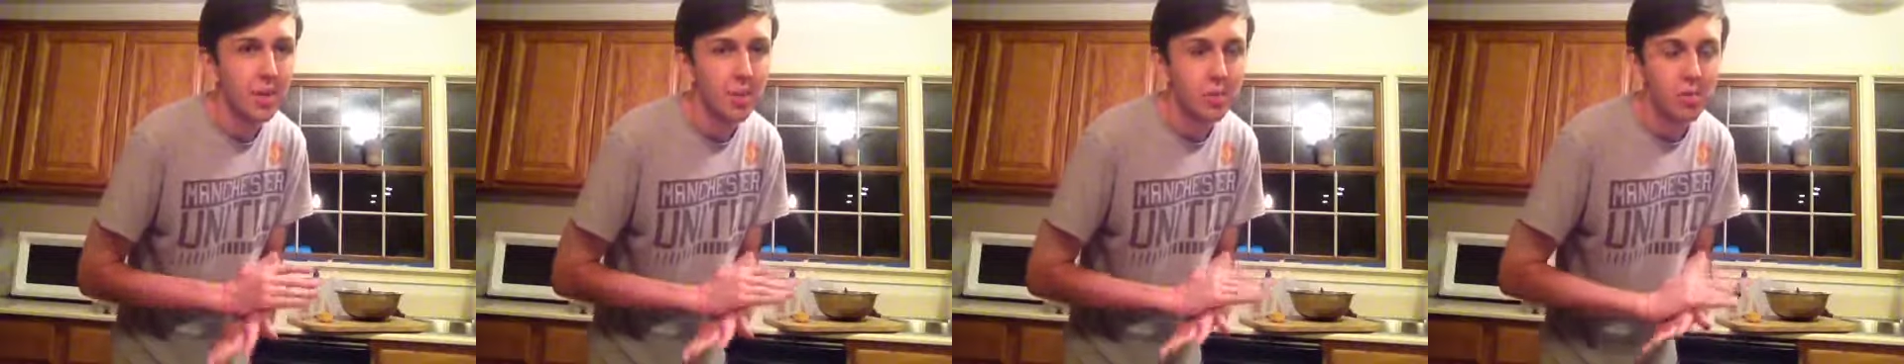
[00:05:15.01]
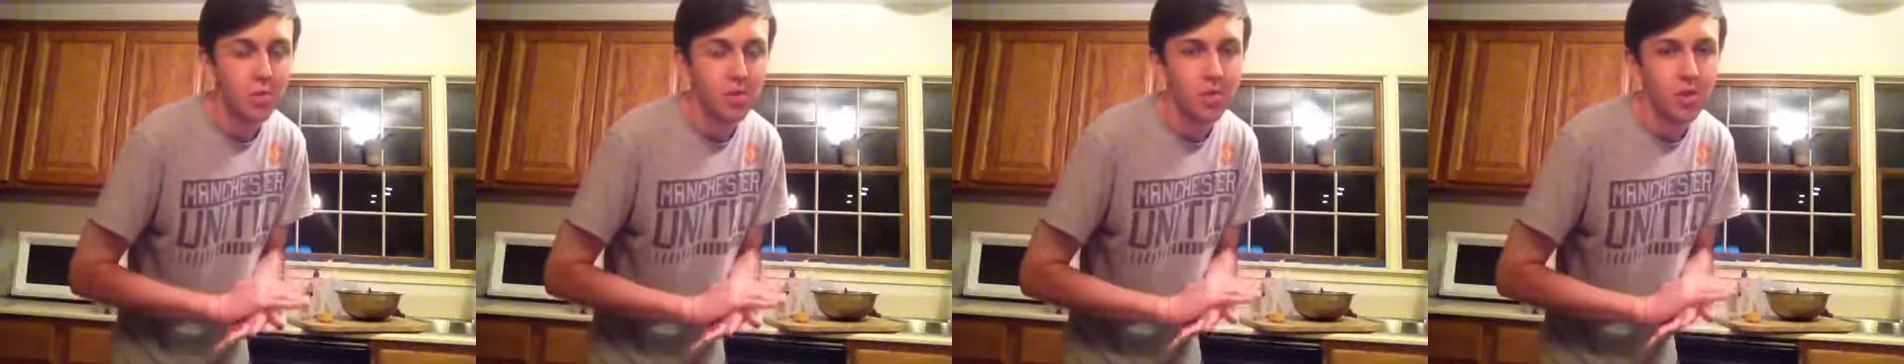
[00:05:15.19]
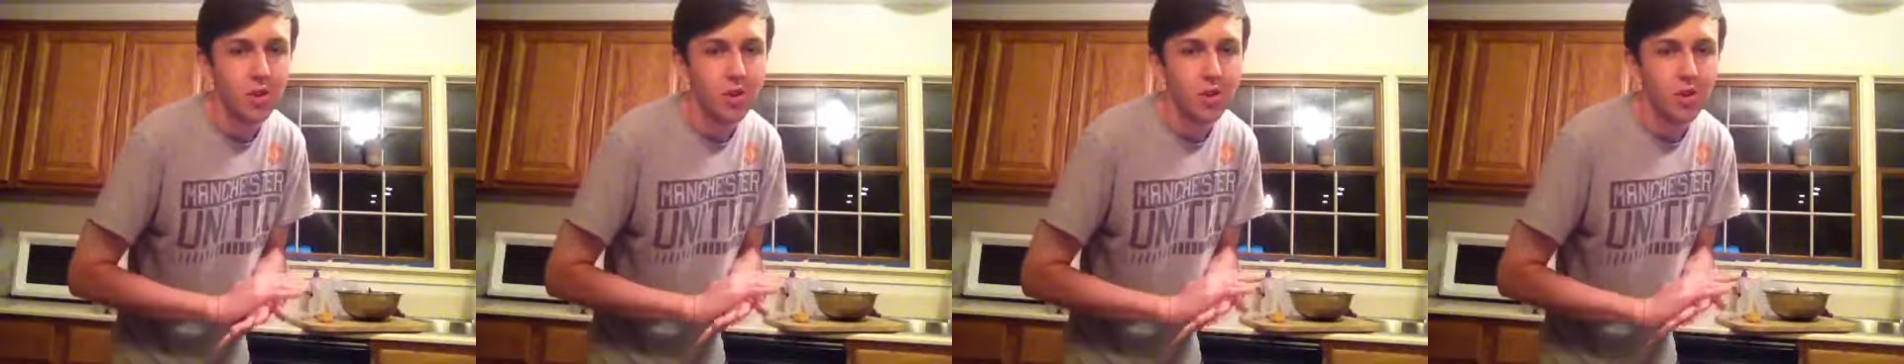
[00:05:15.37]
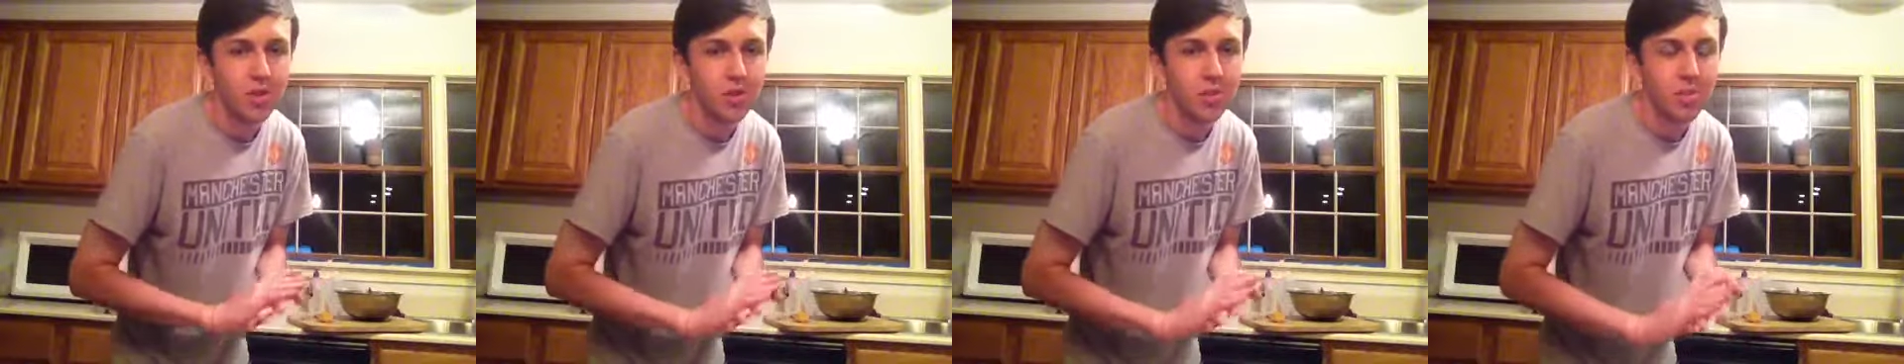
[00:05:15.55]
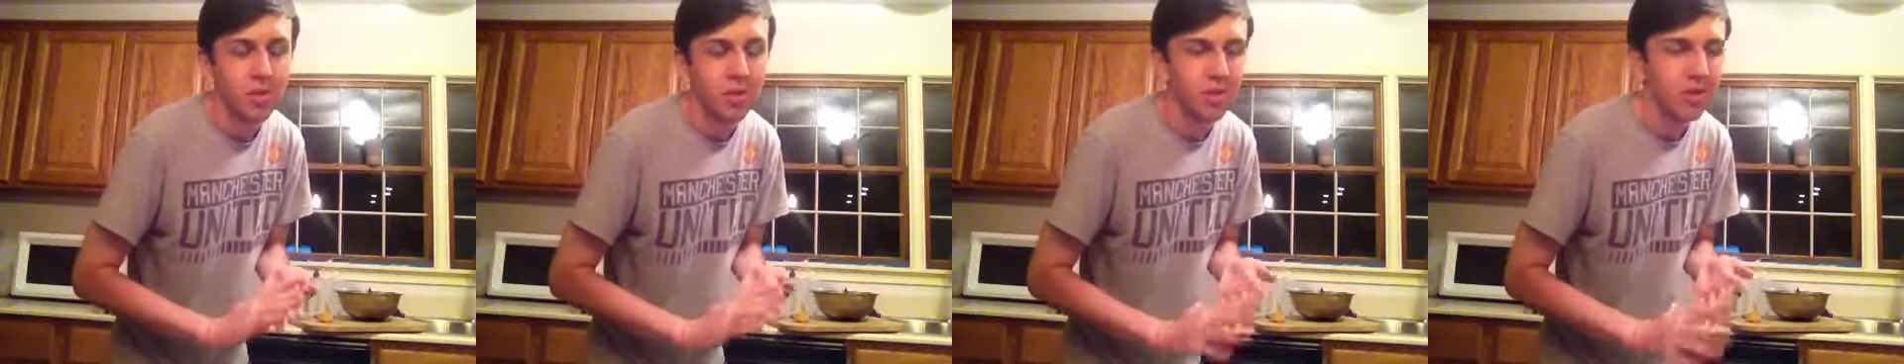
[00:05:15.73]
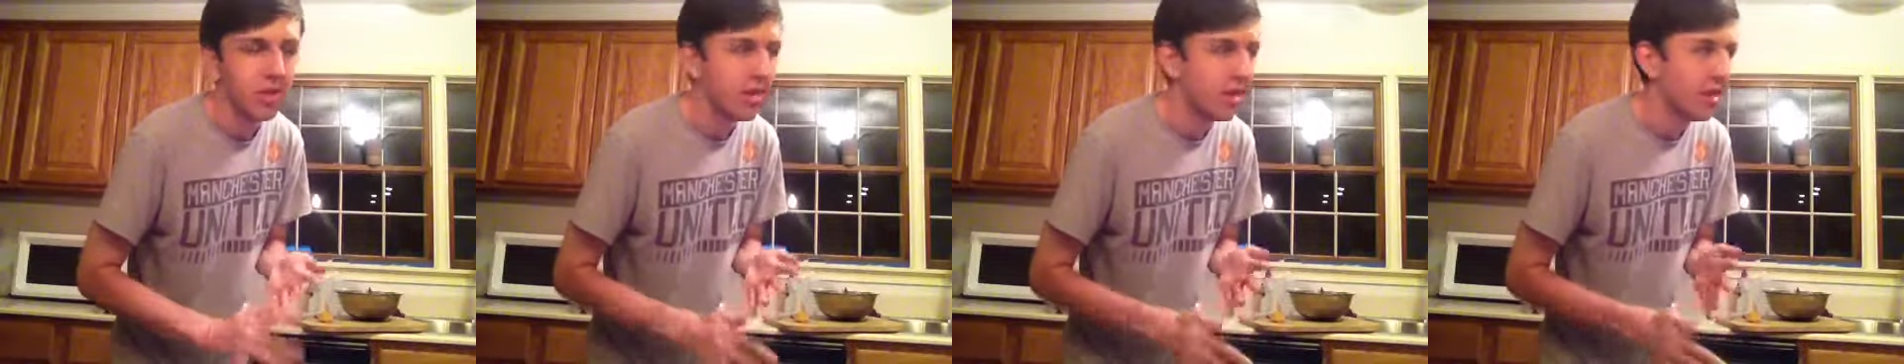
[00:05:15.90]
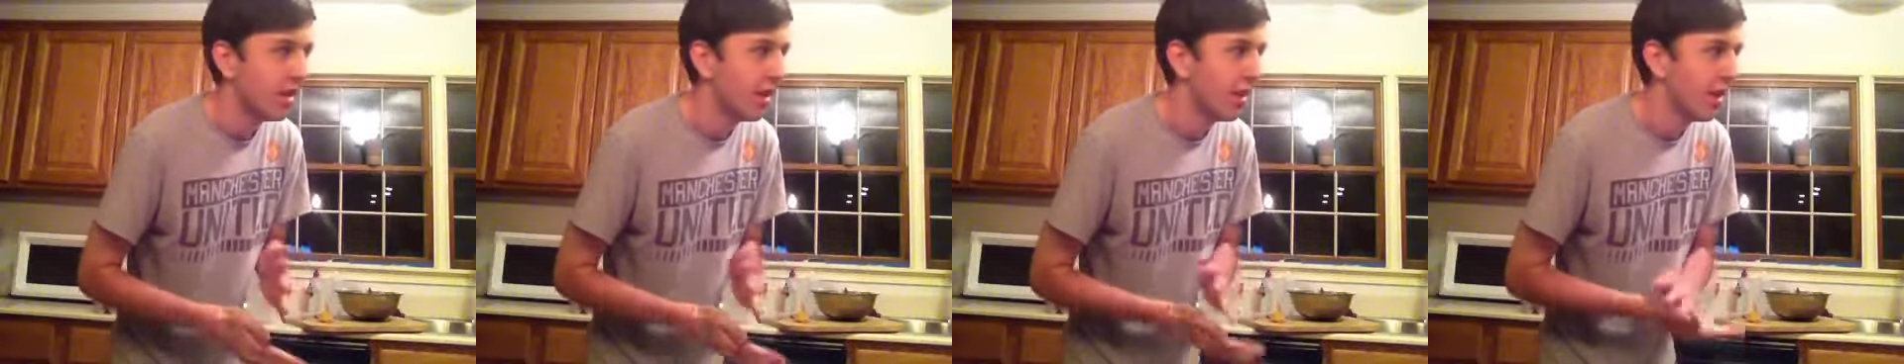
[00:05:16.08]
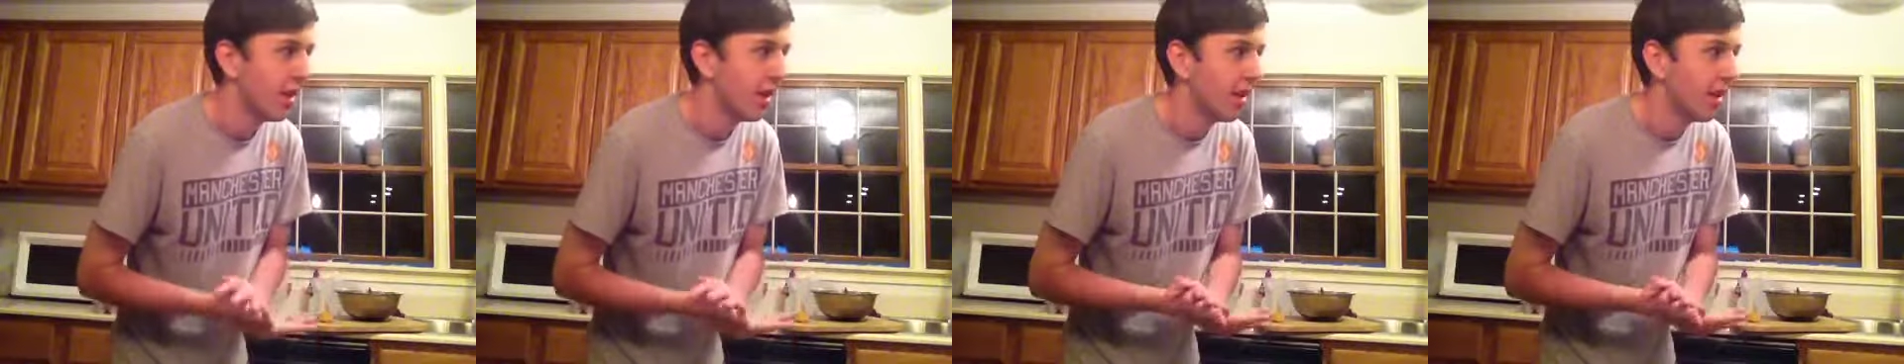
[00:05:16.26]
approximately